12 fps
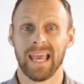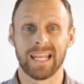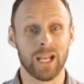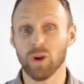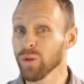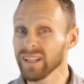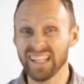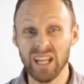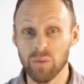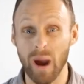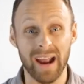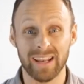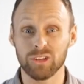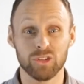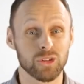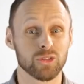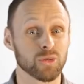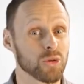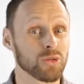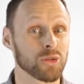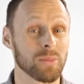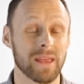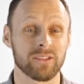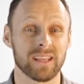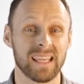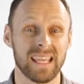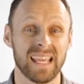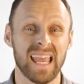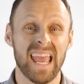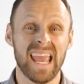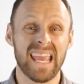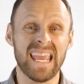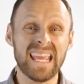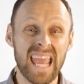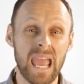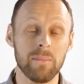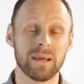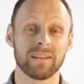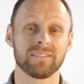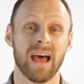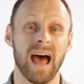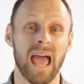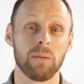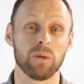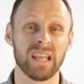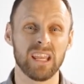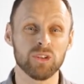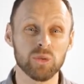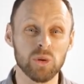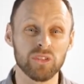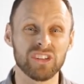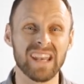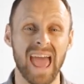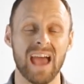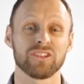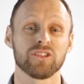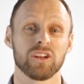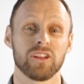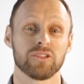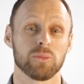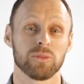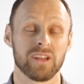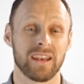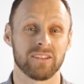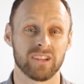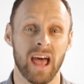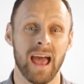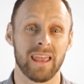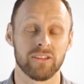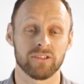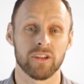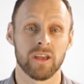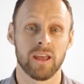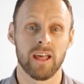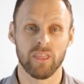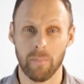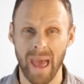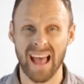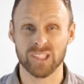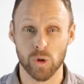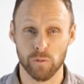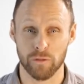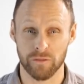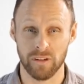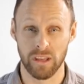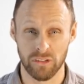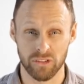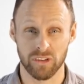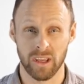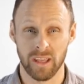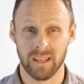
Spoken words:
And not only did he ride into Jerusalem as a king, he came at a time when Israel's nationalism was at its highest, the Passover feast.